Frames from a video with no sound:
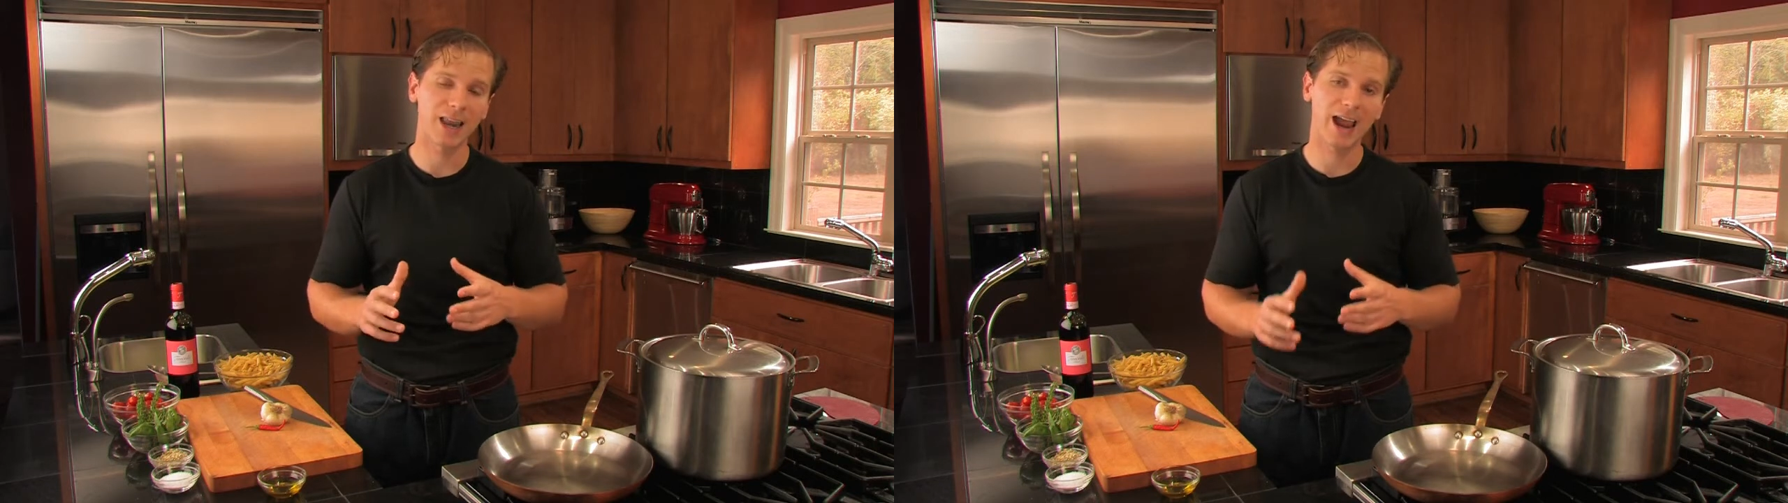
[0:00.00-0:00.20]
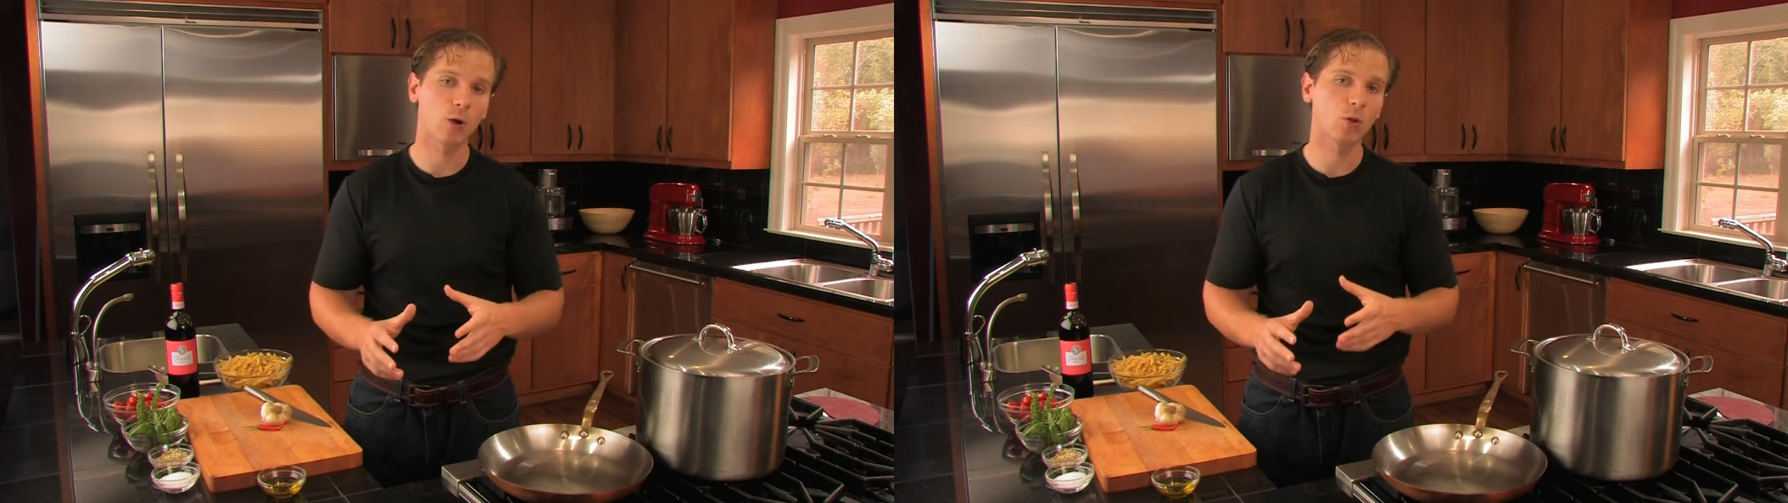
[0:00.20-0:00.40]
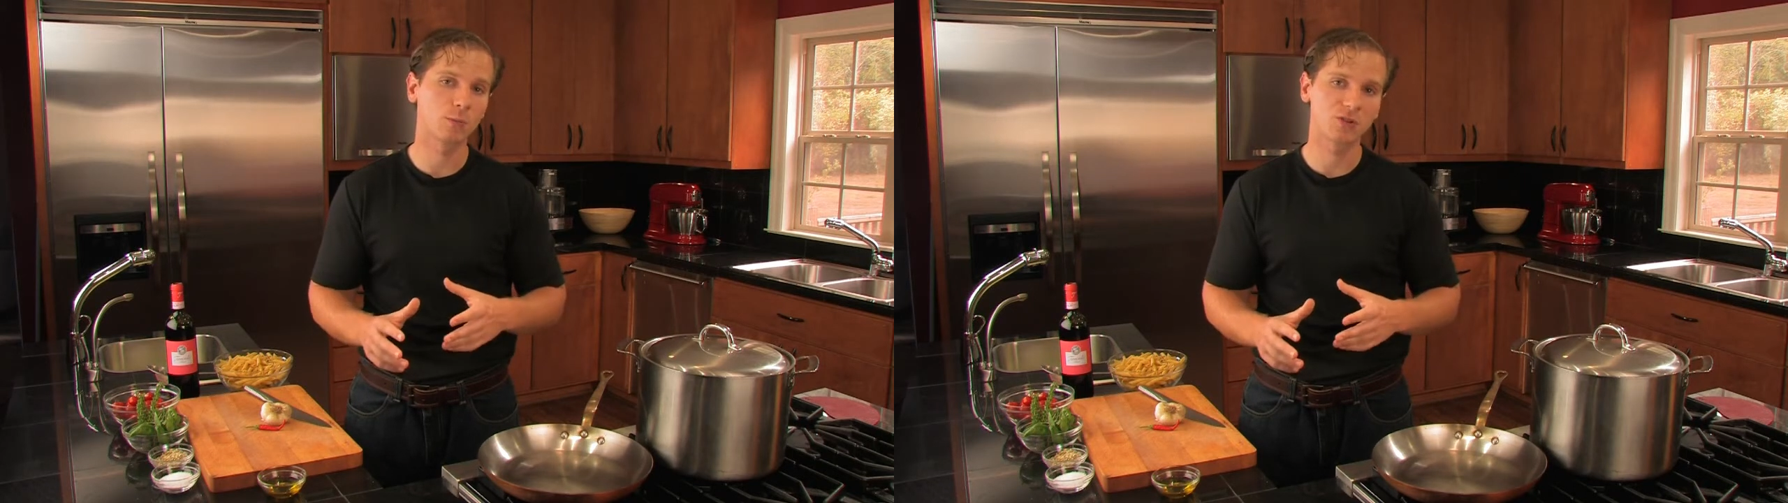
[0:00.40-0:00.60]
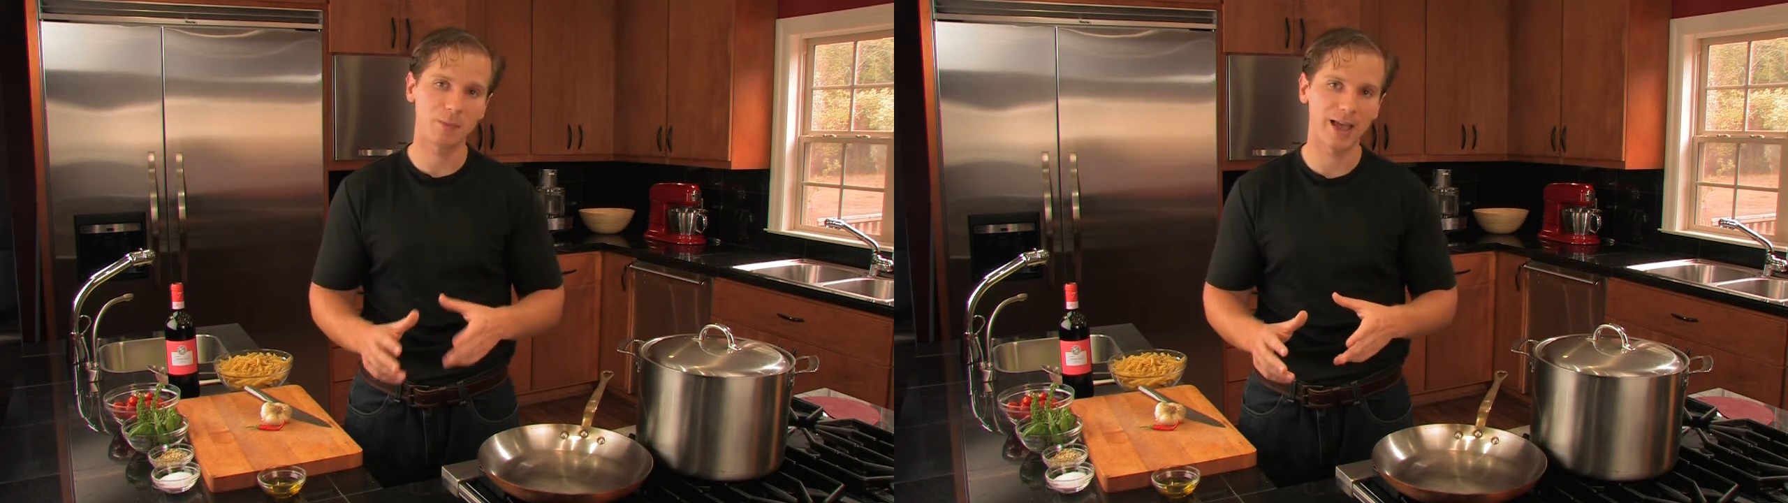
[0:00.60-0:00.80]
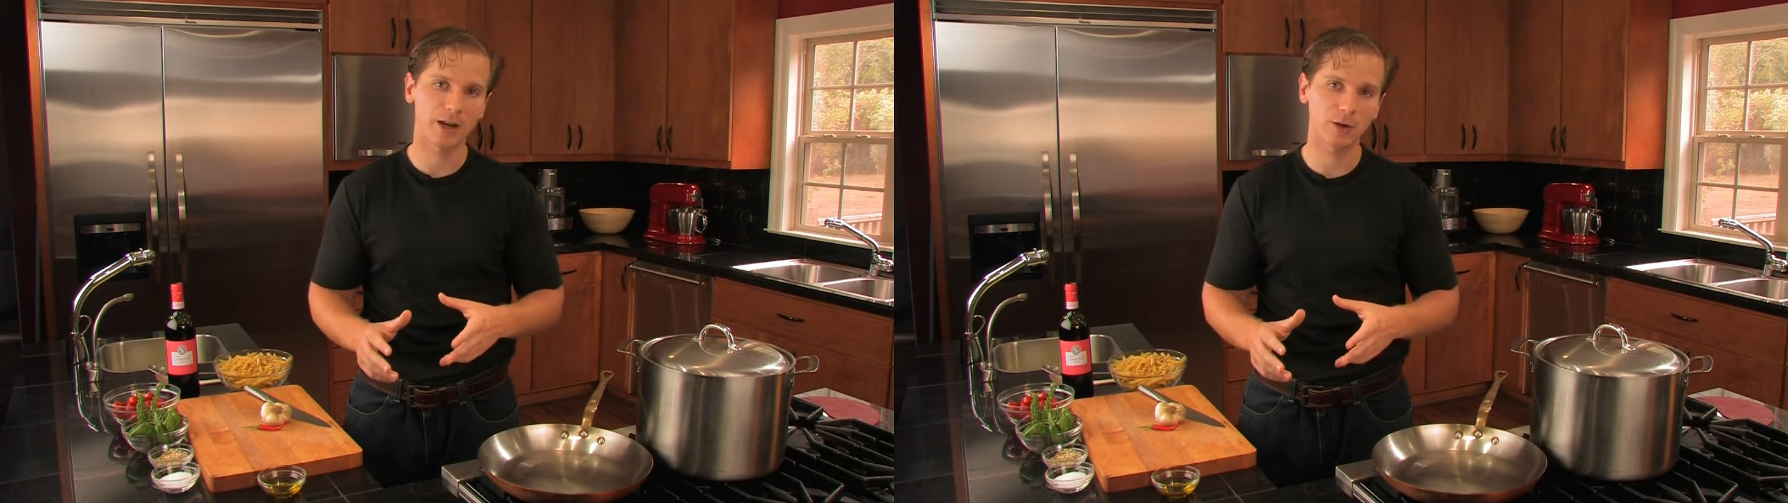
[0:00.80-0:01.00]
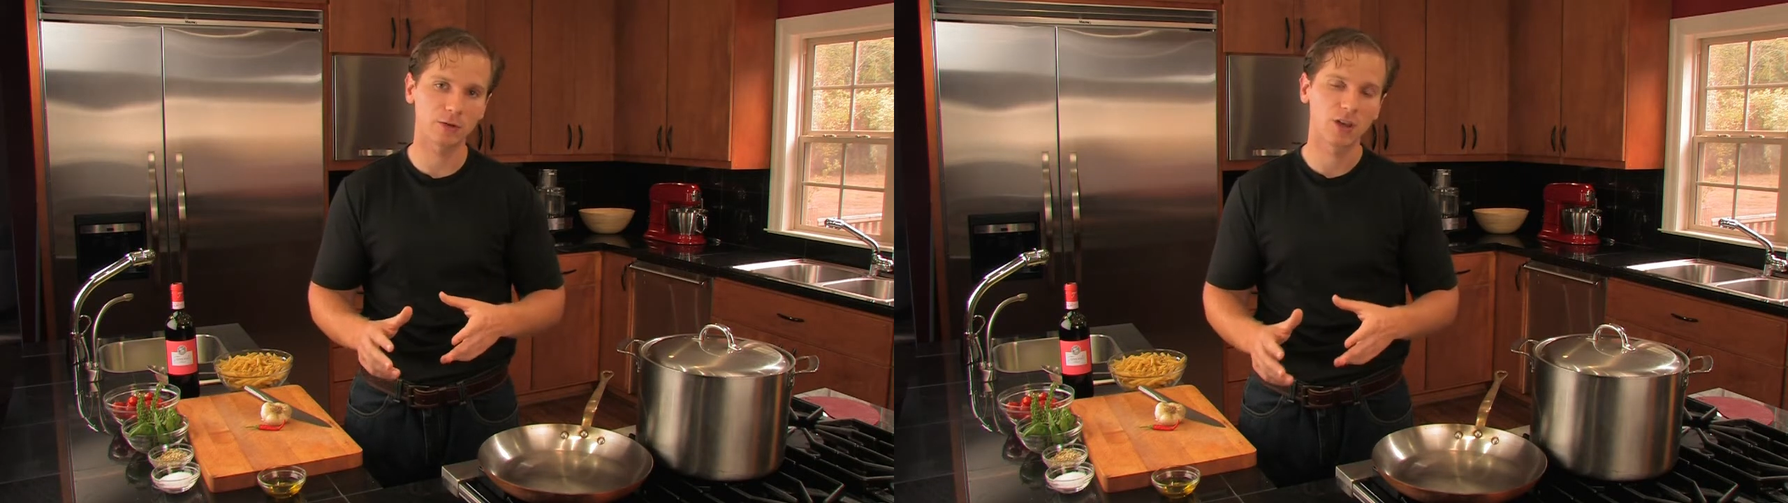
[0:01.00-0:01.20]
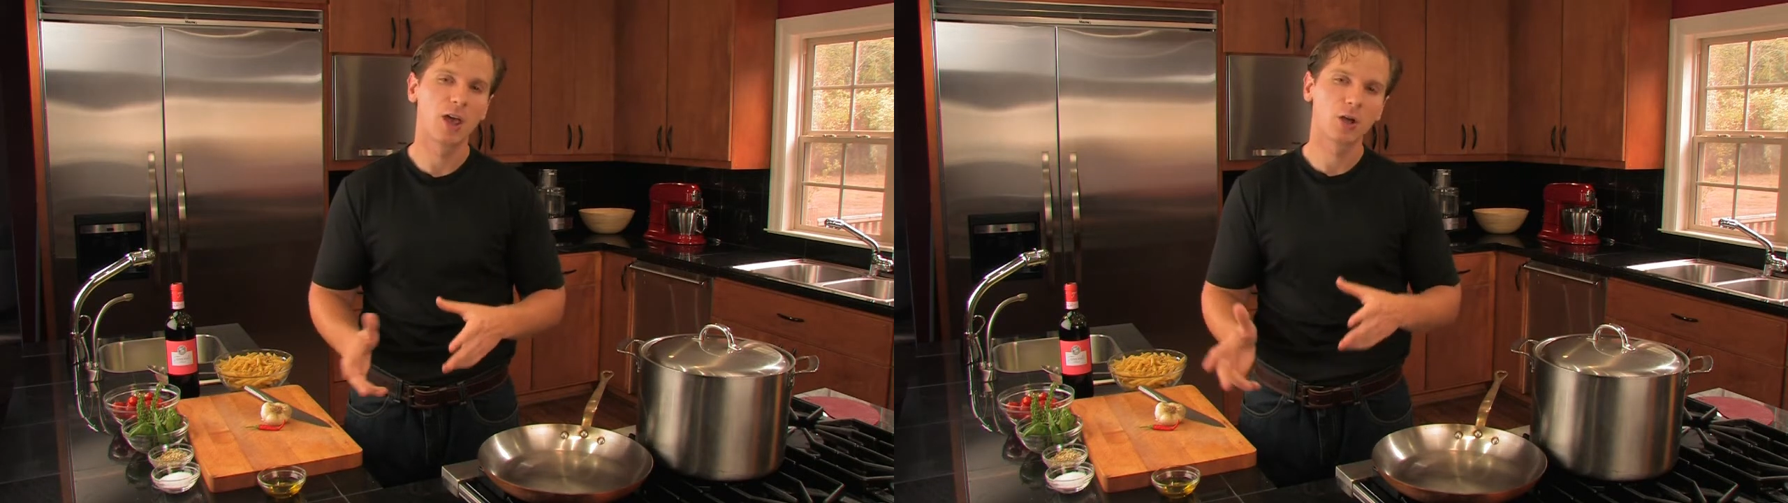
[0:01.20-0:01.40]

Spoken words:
heirloom tomatoes,